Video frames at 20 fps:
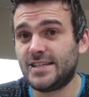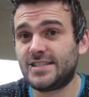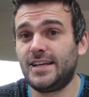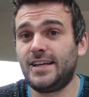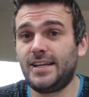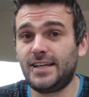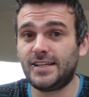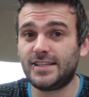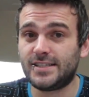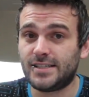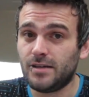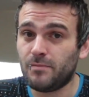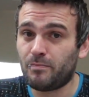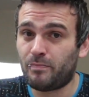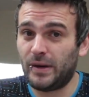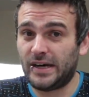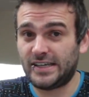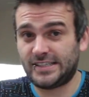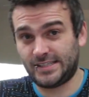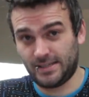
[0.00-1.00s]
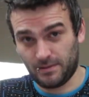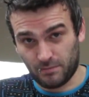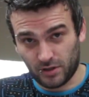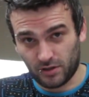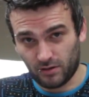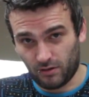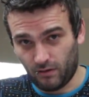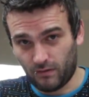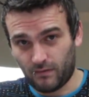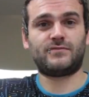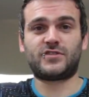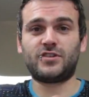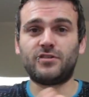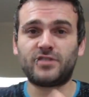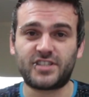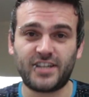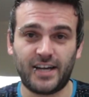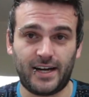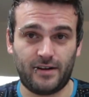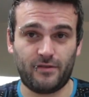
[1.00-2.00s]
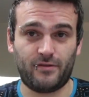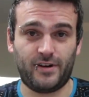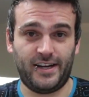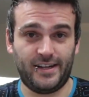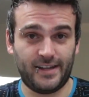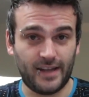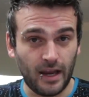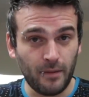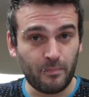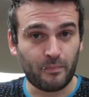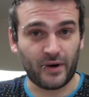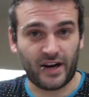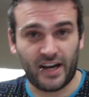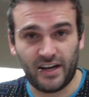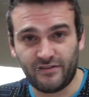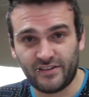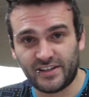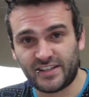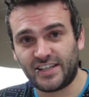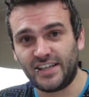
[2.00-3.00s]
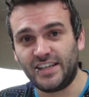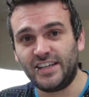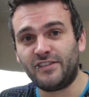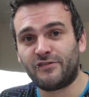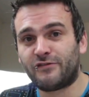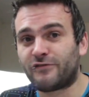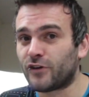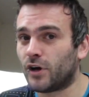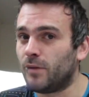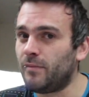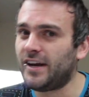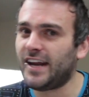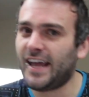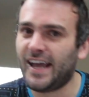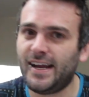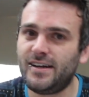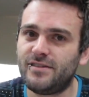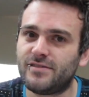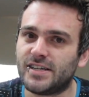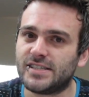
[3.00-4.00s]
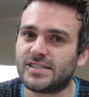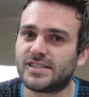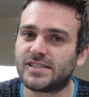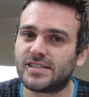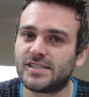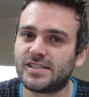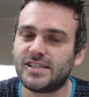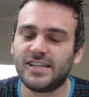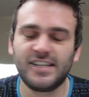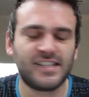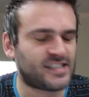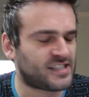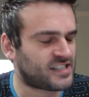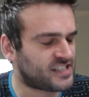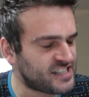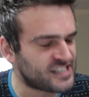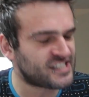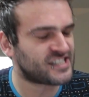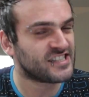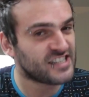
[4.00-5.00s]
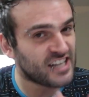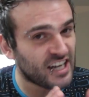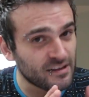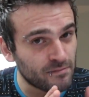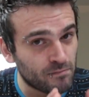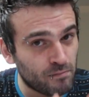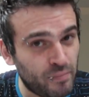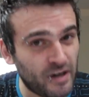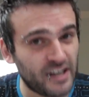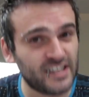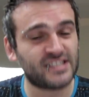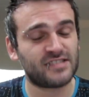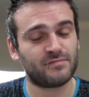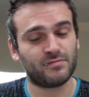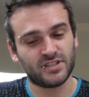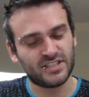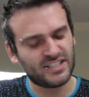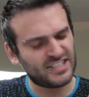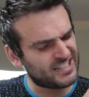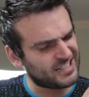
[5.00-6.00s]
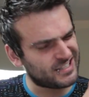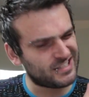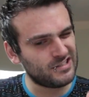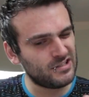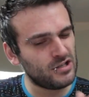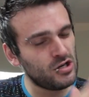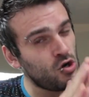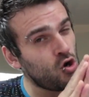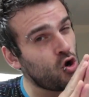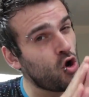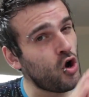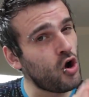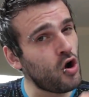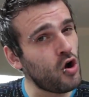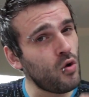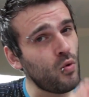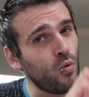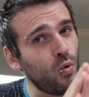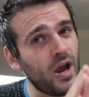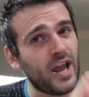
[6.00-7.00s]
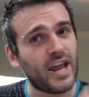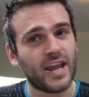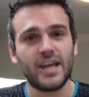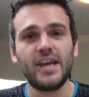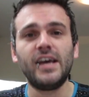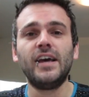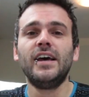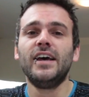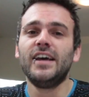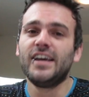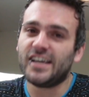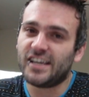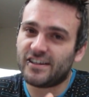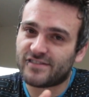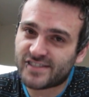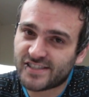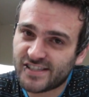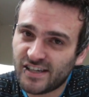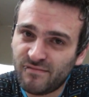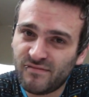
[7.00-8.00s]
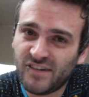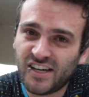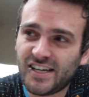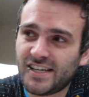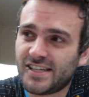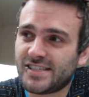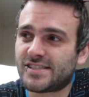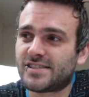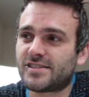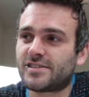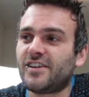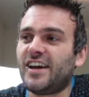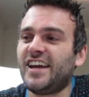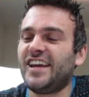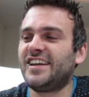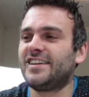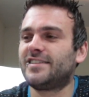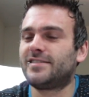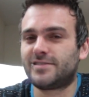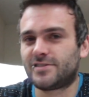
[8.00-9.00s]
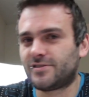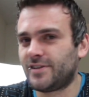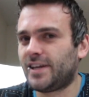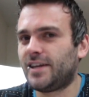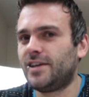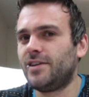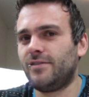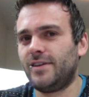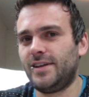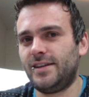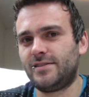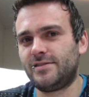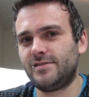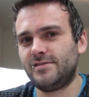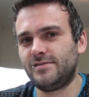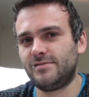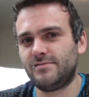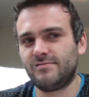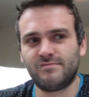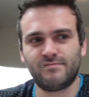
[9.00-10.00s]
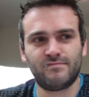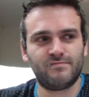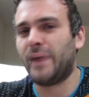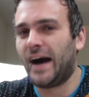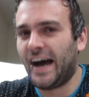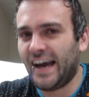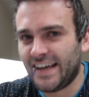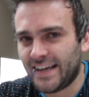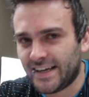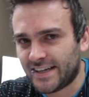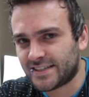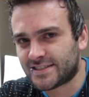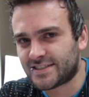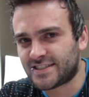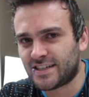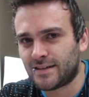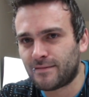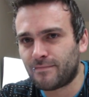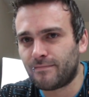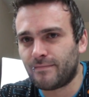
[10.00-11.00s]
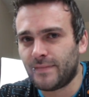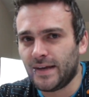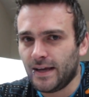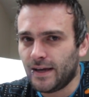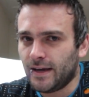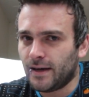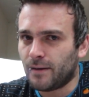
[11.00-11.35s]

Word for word: is that it is impossible to generate a private key from an address. It's just not possible. It's no way. If somebody is trying to trick you into buying some